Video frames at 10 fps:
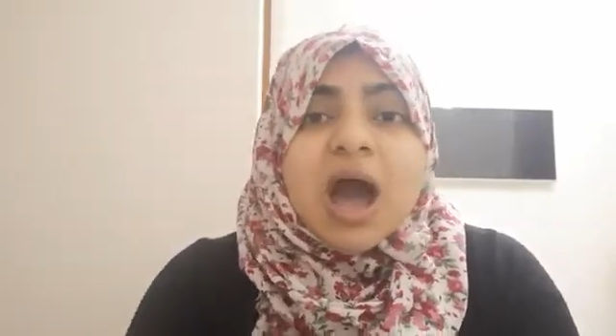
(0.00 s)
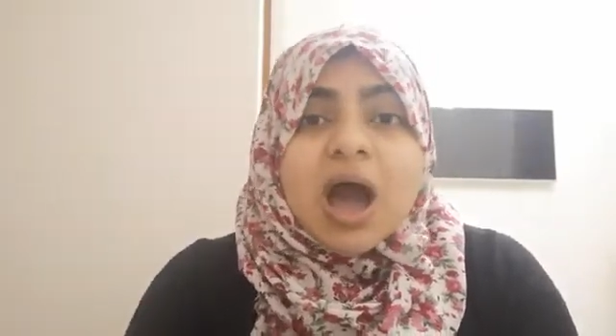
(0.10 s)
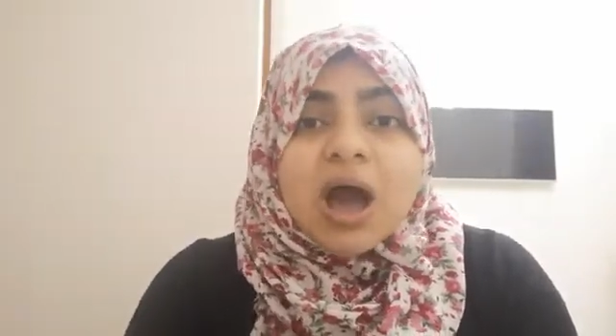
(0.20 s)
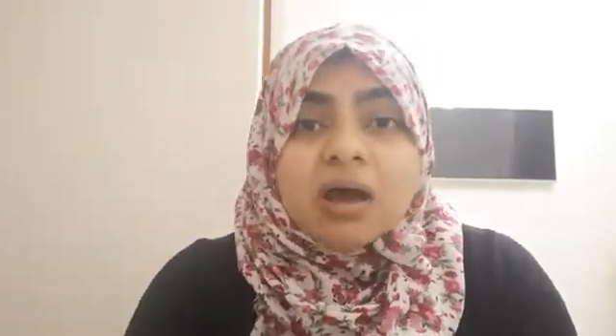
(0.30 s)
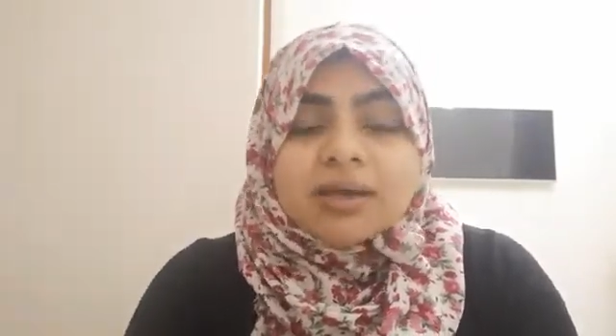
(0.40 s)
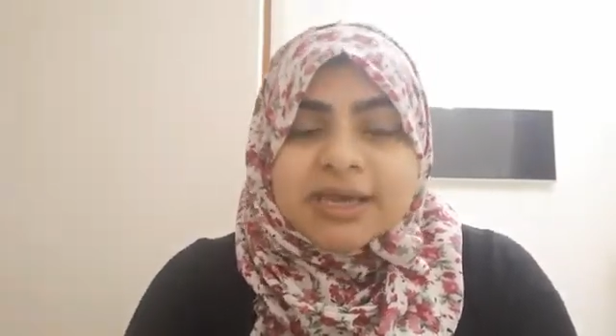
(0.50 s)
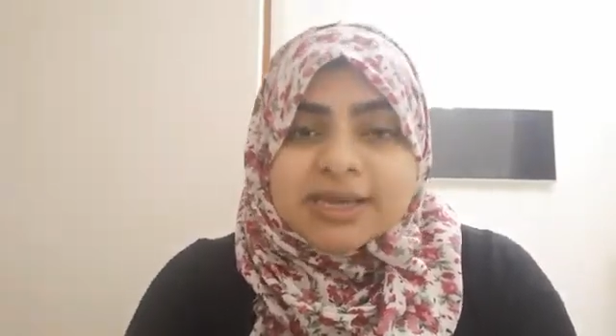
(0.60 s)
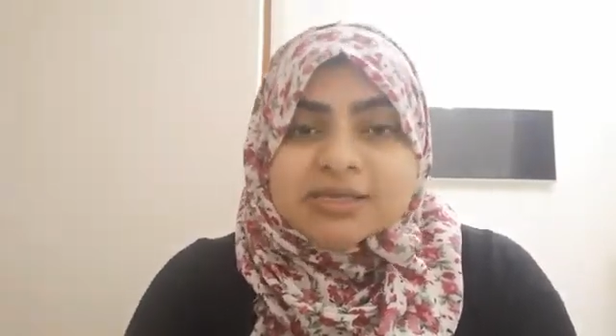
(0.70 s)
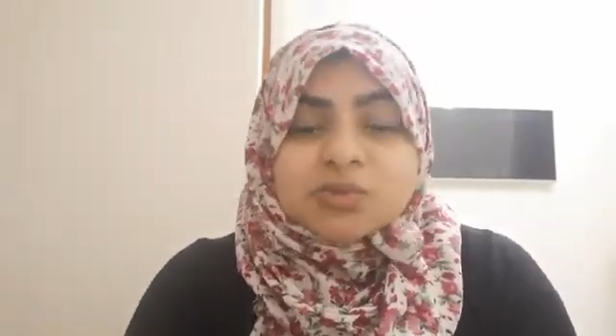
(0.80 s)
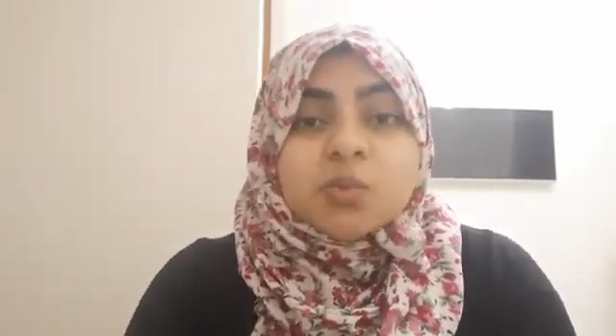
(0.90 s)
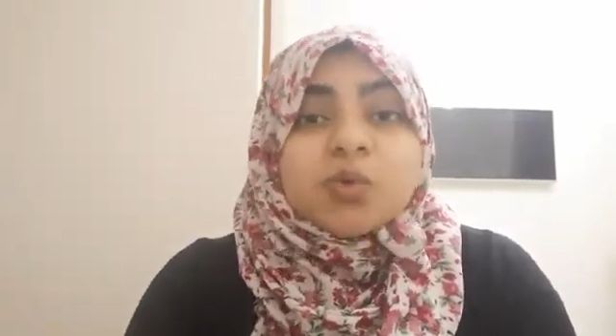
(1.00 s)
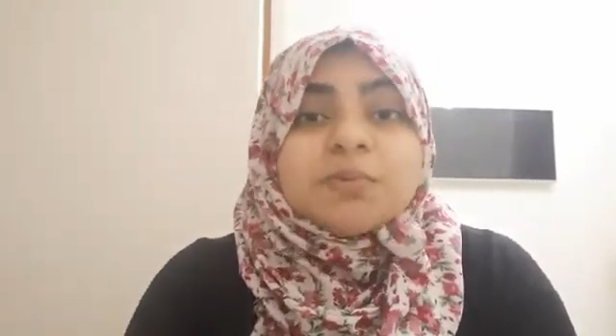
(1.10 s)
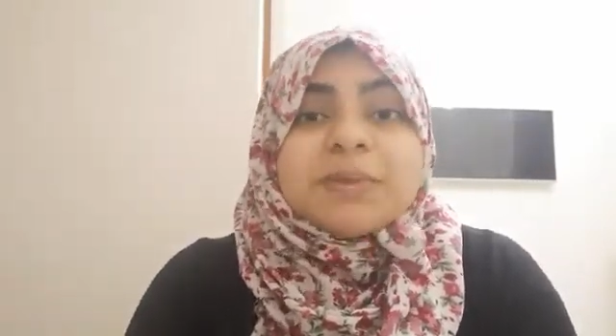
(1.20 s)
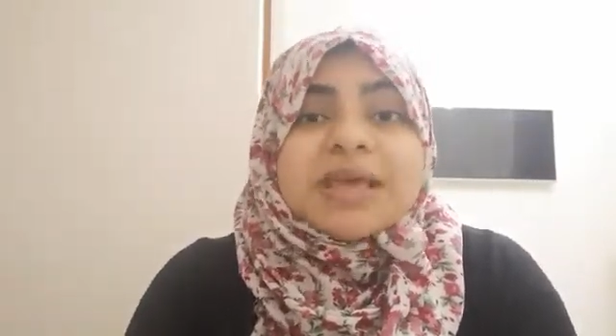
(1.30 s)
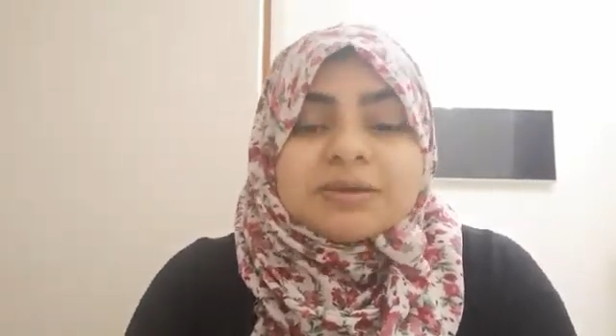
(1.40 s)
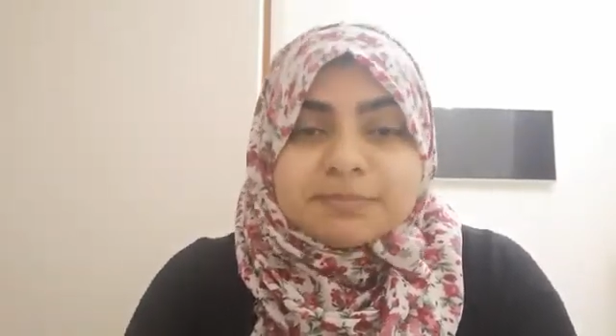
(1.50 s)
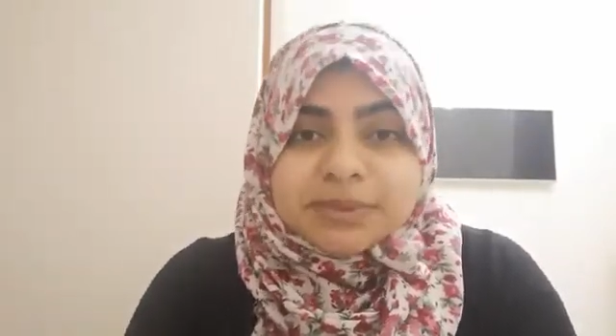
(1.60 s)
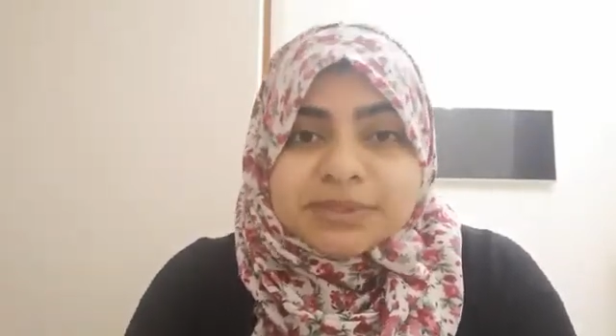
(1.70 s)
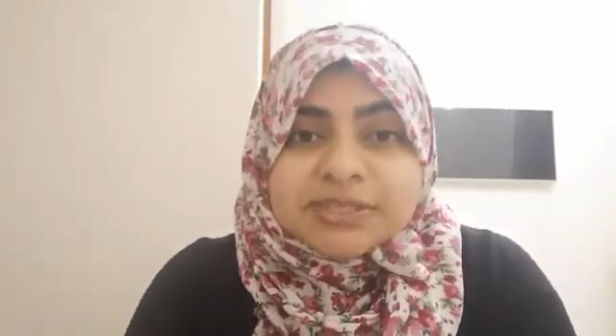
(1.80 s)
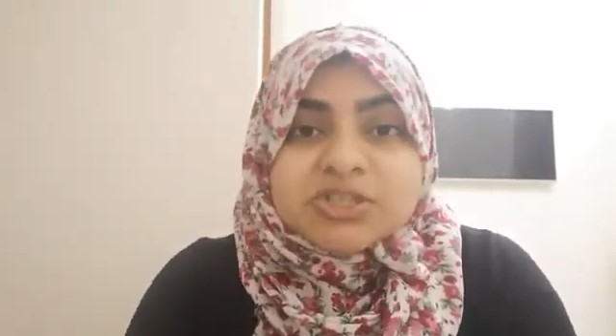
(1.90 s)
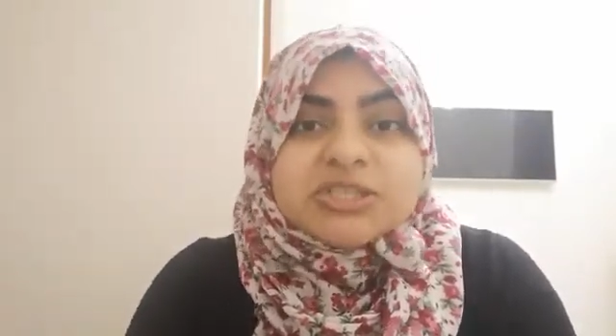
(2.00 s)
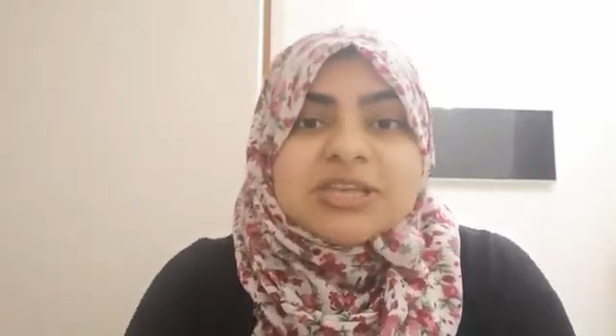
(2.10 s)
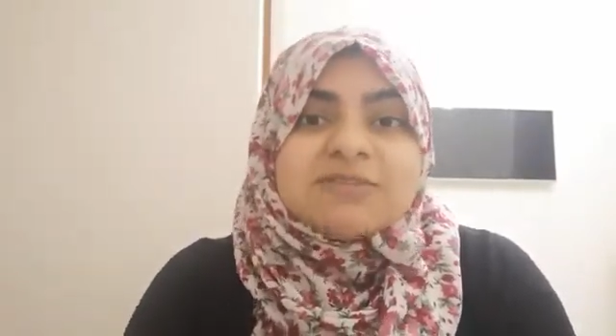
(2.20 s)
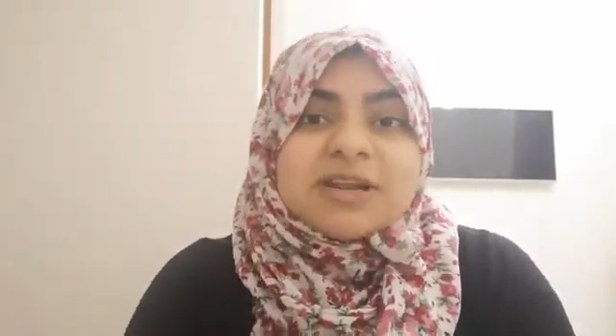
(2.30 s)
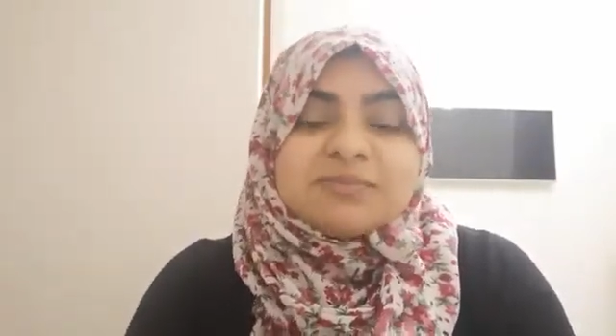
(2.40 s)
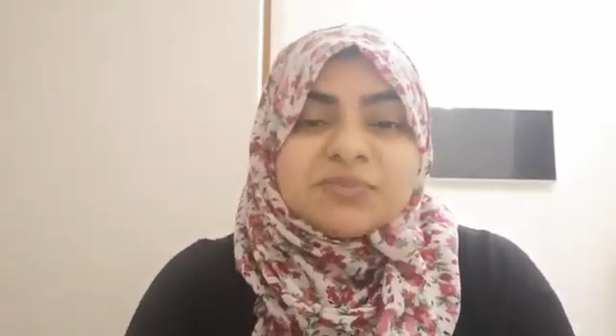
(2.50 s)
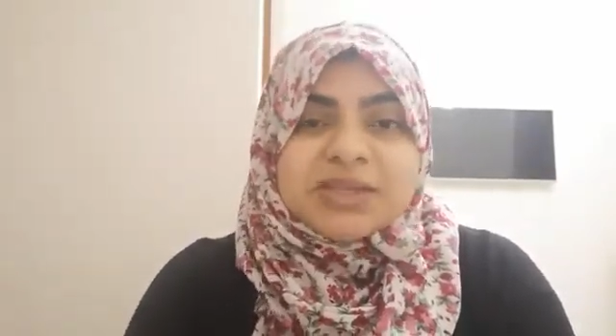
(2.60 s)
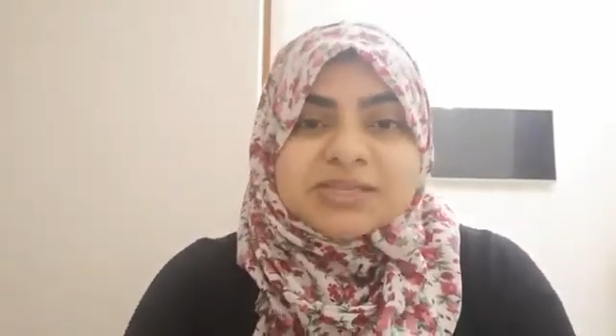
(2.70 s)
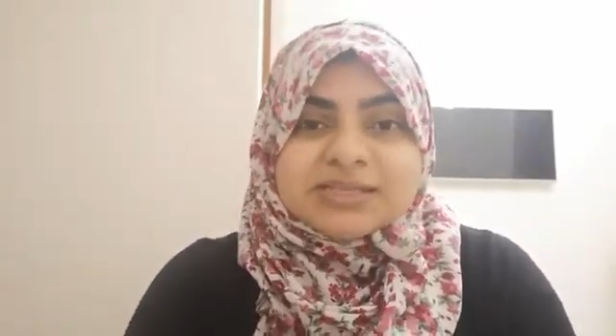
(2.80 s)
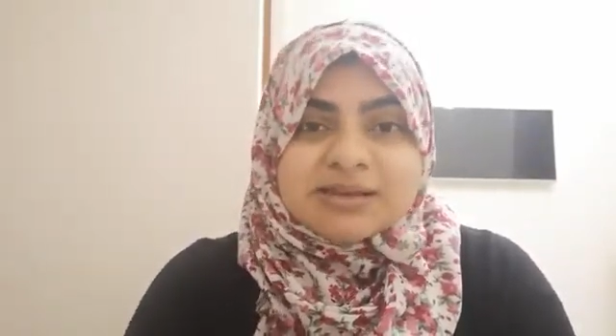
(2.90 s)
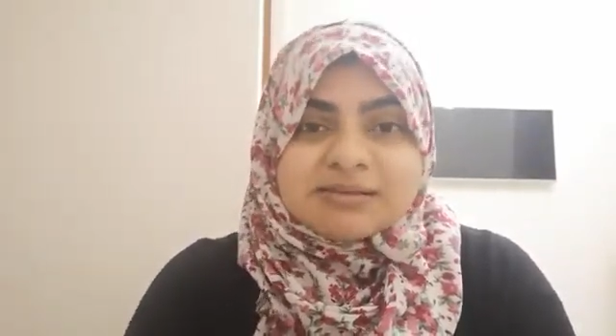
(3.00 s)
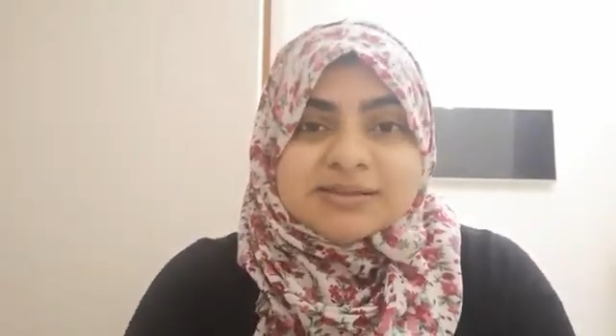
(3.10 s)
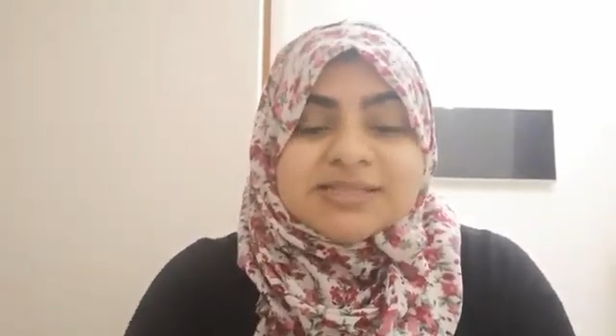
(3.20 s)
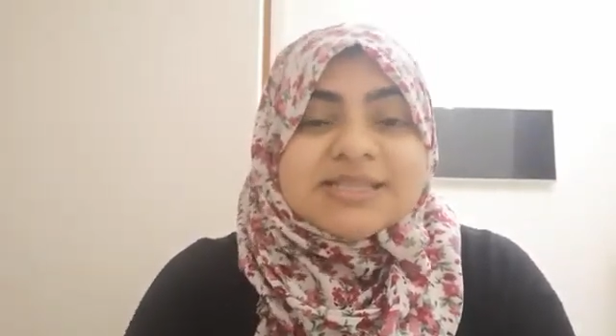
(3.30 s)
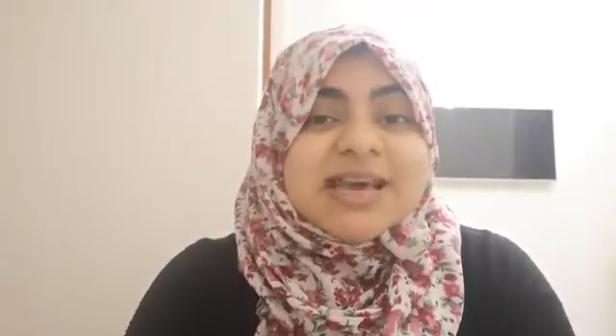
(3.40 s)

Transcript: our kids would be able to develop these skills,